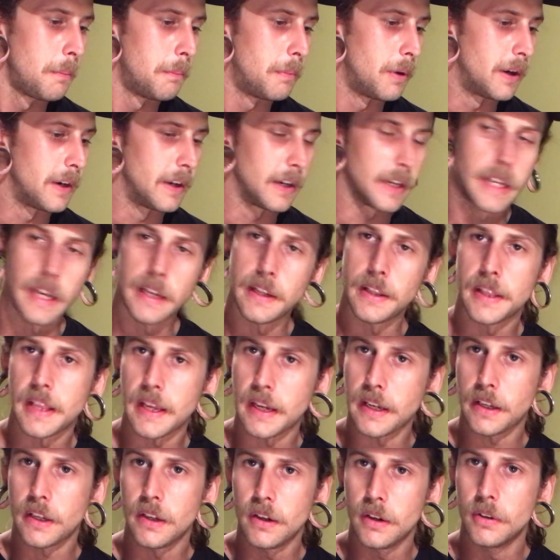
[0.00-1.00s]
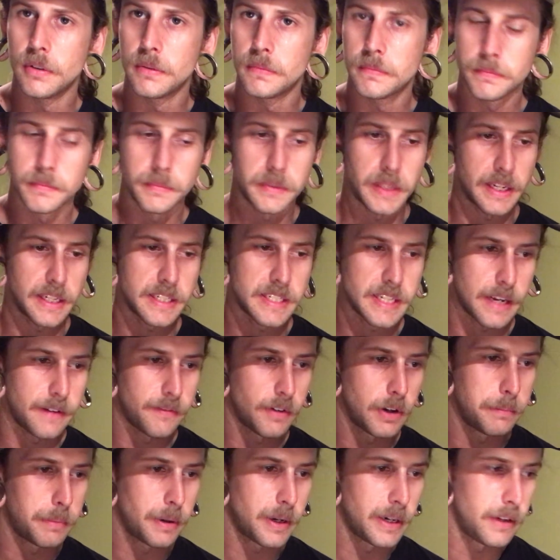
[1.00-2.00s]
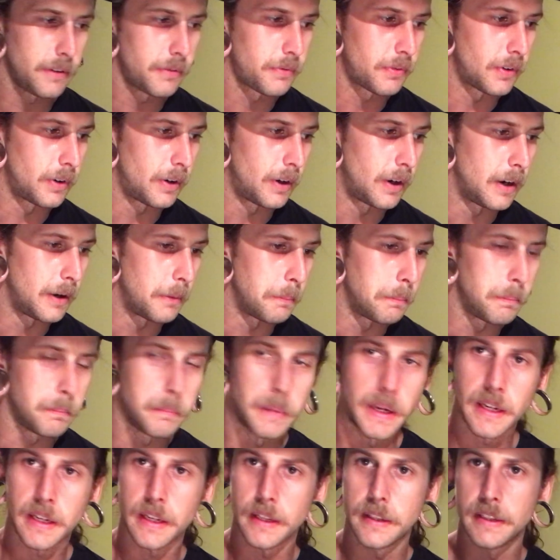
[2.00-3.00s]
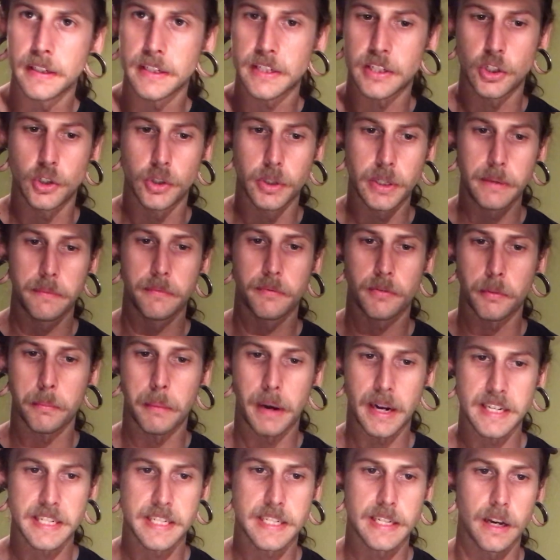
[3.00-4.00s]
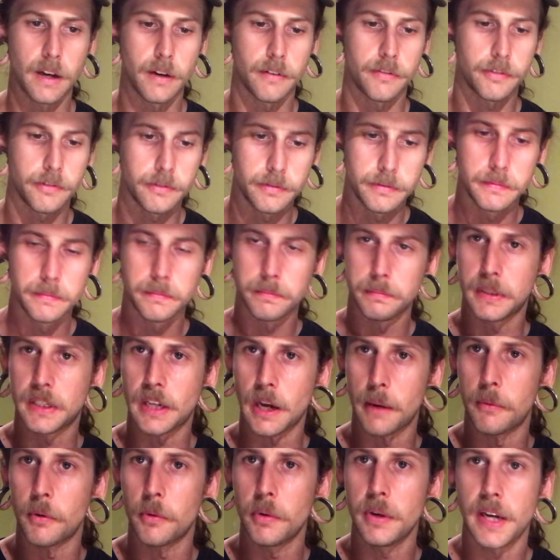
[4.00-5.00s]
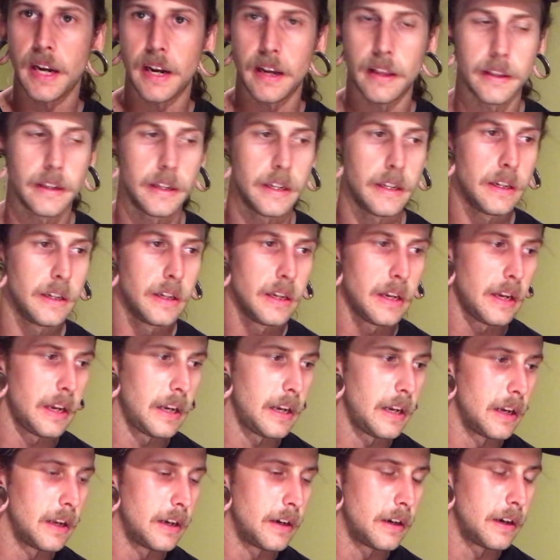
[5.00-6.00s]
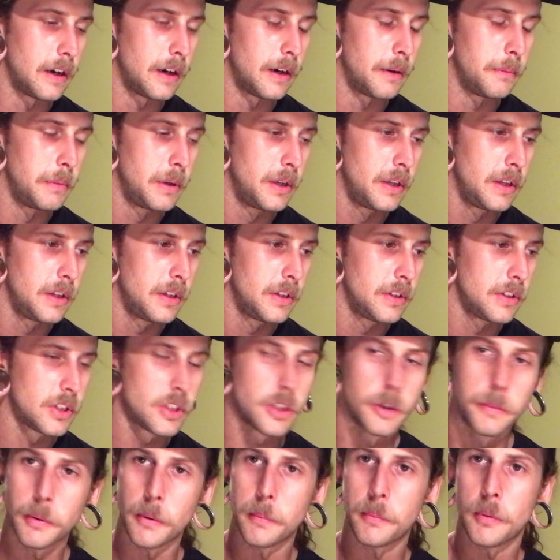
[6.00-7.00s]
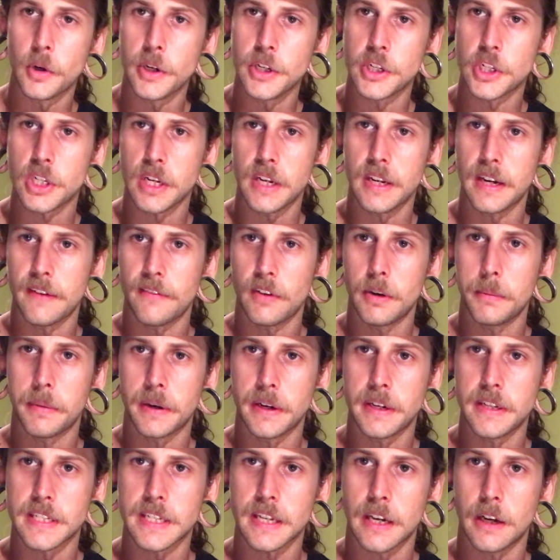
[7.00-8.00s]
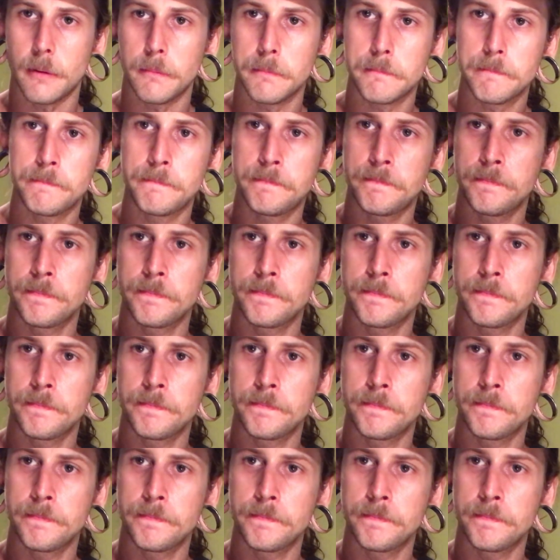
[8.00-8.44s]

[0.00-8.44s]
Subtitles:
But again, thank you. Thanks everybody for making this dream for myself become a reality, and super appreciate everybody's help.